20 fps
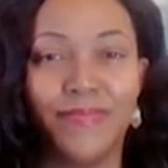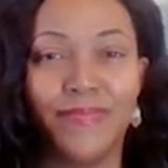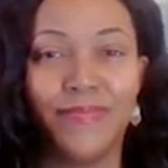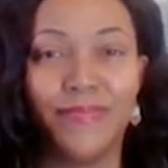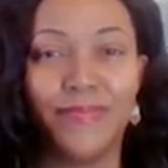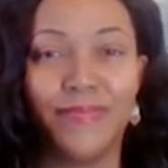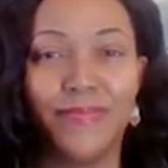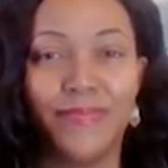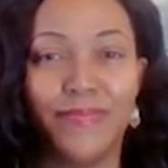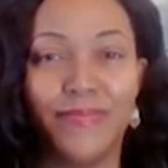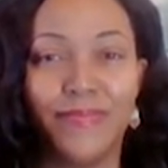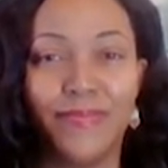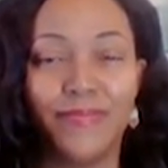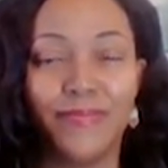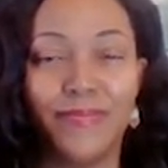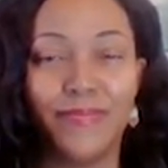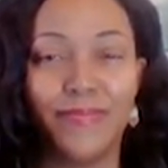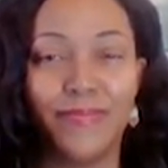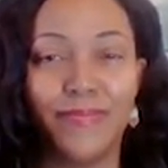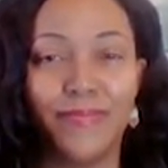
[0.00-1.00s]

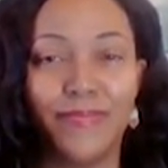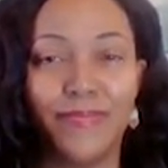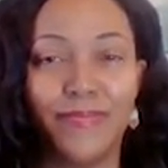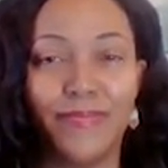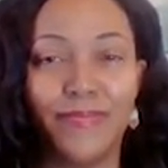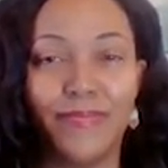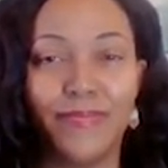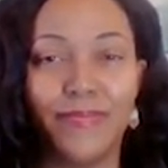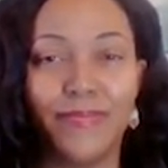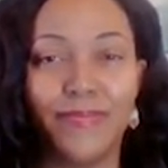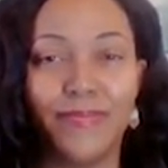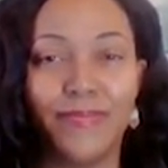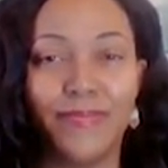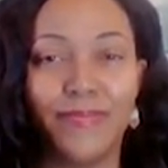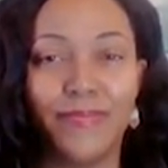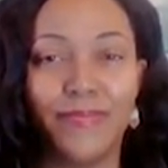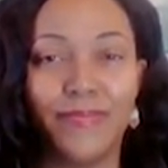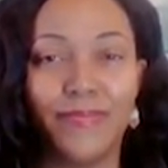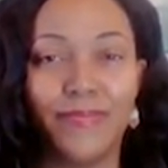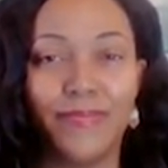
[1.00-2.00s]

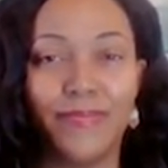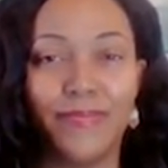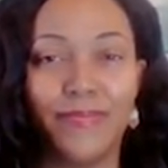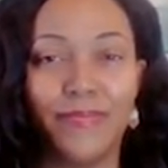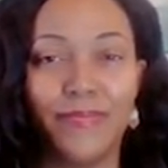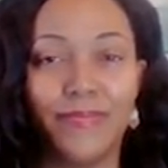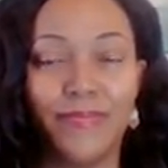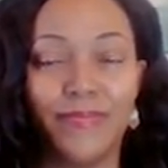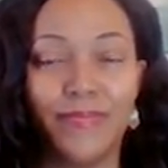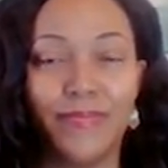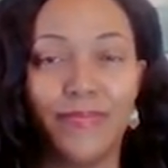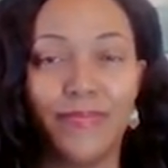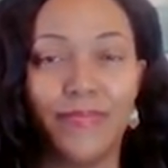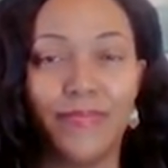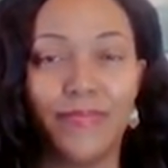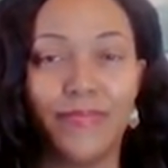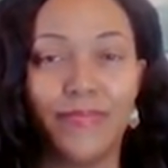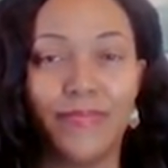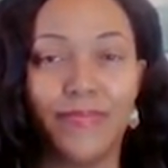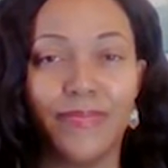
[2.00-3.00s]

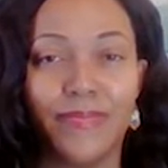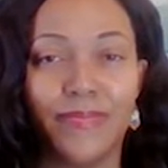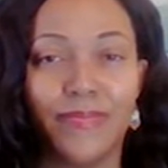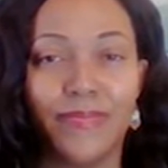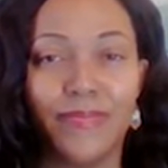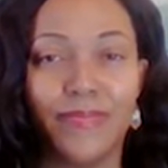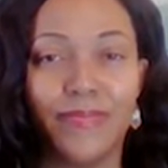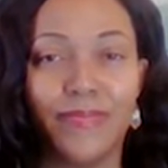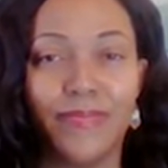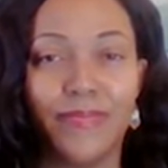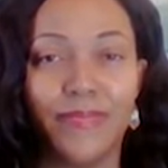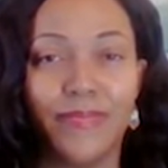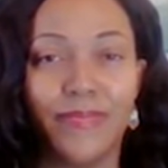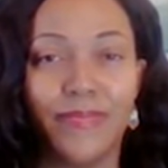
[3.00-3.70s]
[no speech]